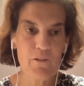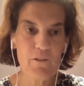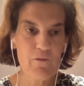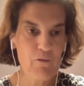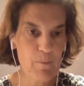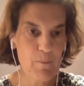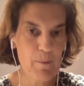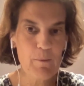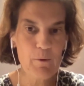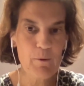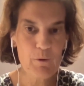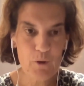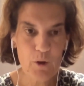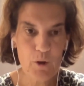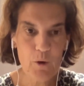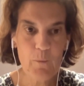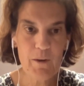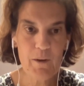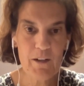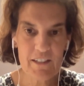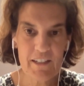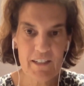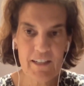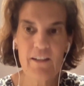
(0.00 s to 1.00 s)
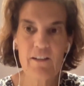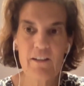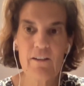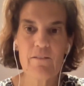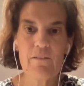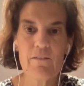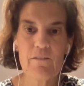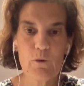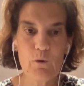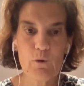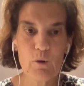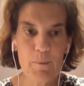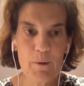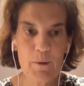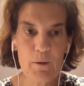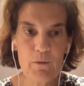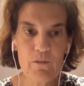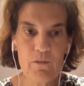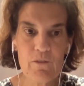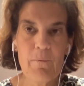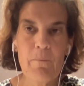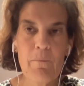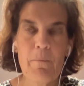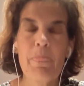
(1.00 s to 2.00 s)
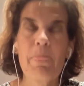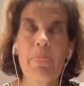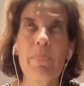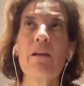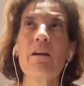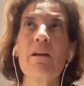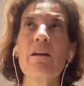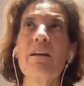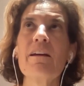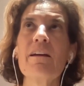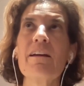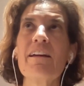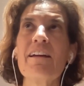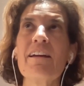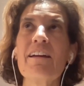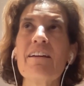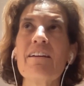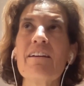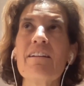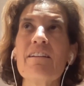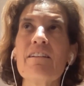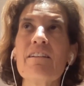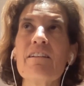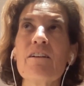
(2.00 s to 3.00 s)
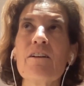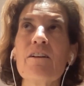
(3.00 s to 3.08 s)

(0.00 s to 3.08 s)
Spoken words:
for people who don't want to take hormones. And